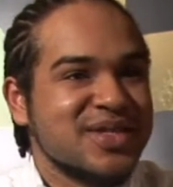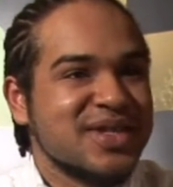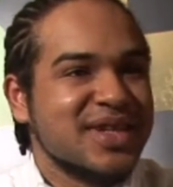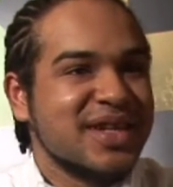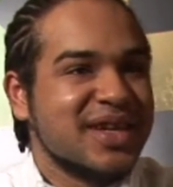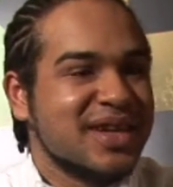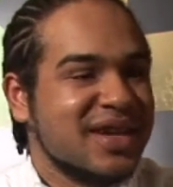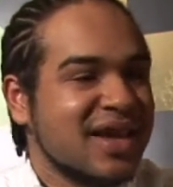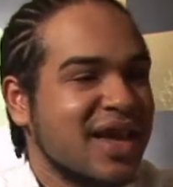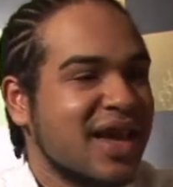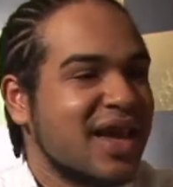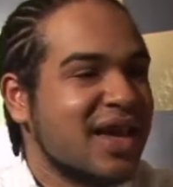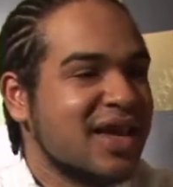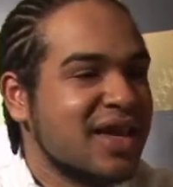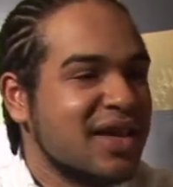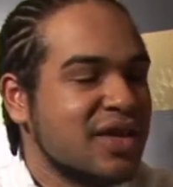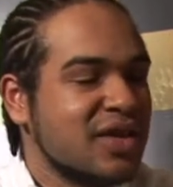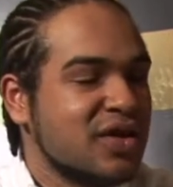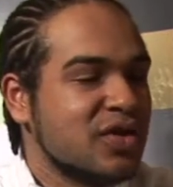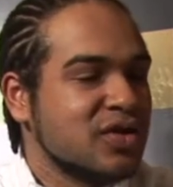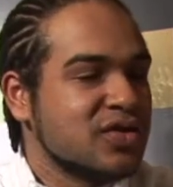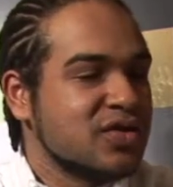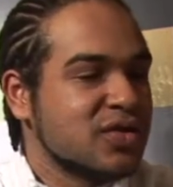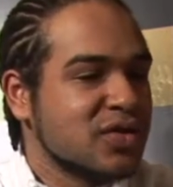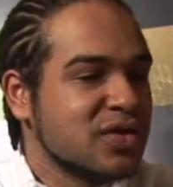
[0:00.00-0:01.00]
and he
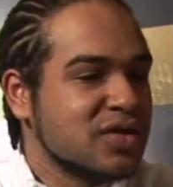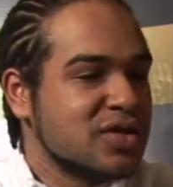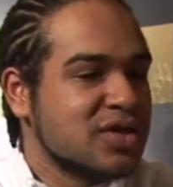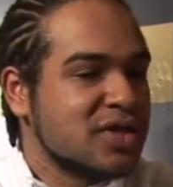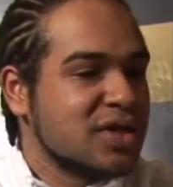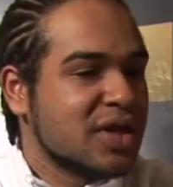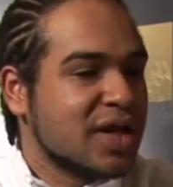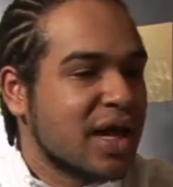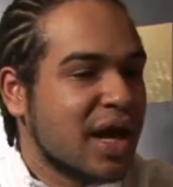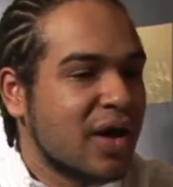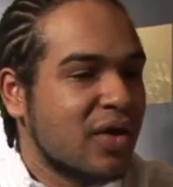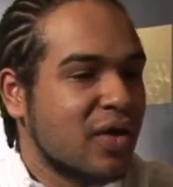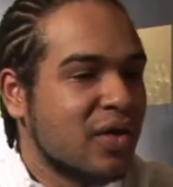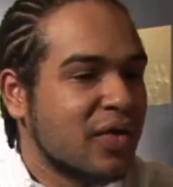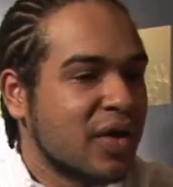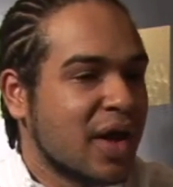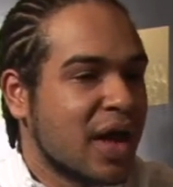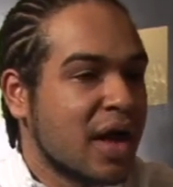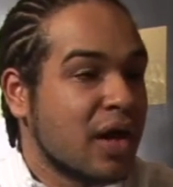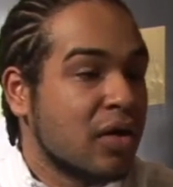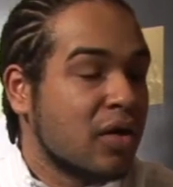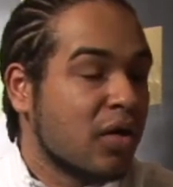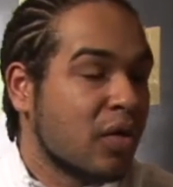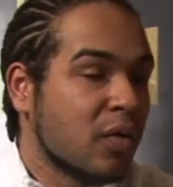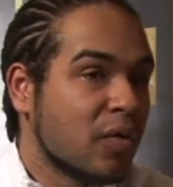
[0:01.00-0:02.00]
sort of stood out on
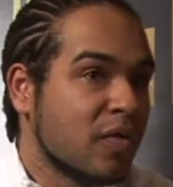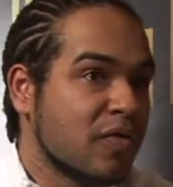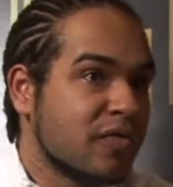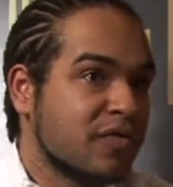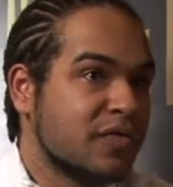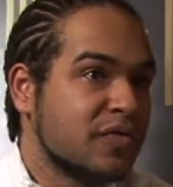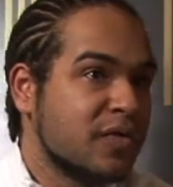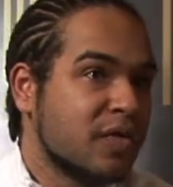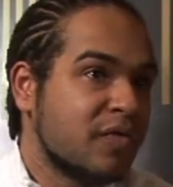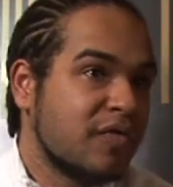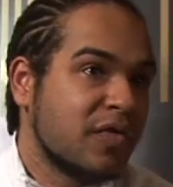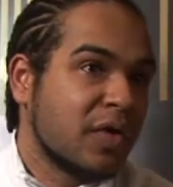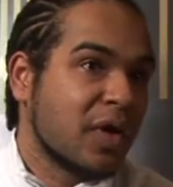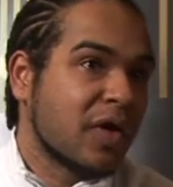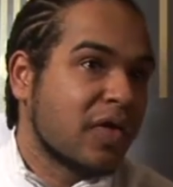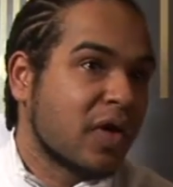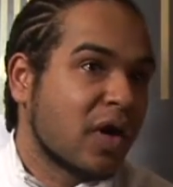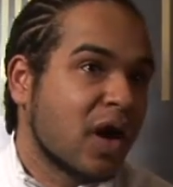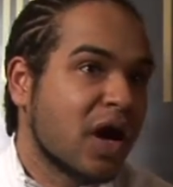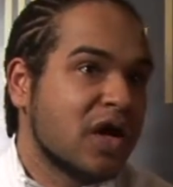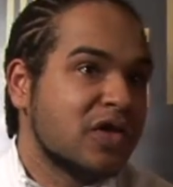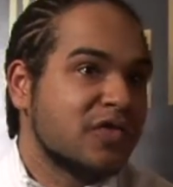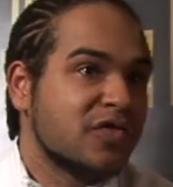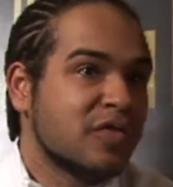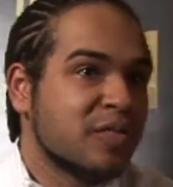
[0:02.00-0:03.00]
there along with a few other
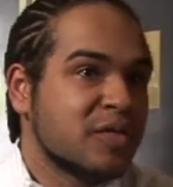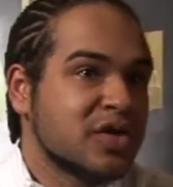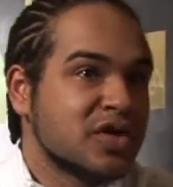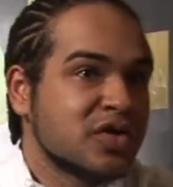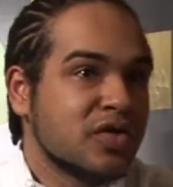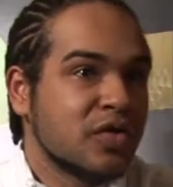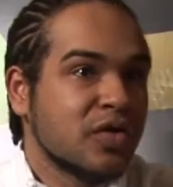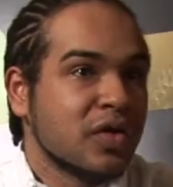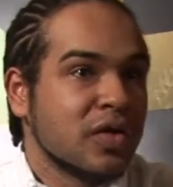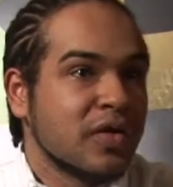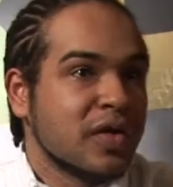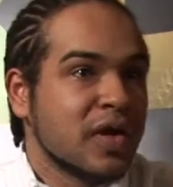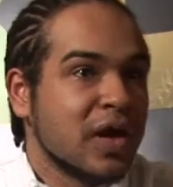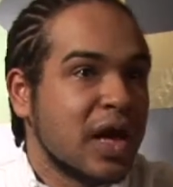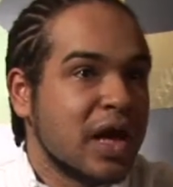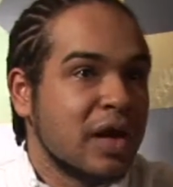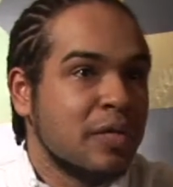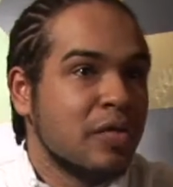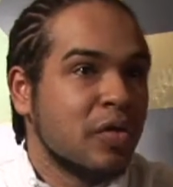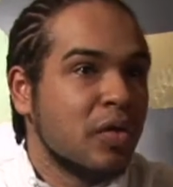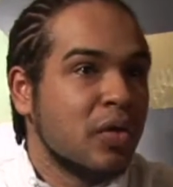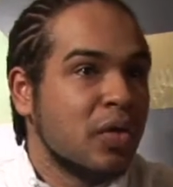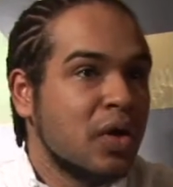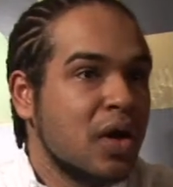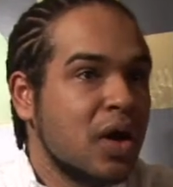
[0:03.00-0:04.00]
guys from his crew, the
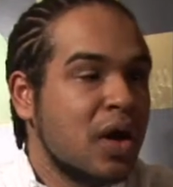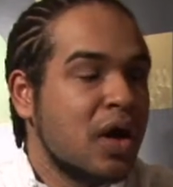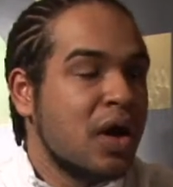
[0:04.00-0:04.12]
label.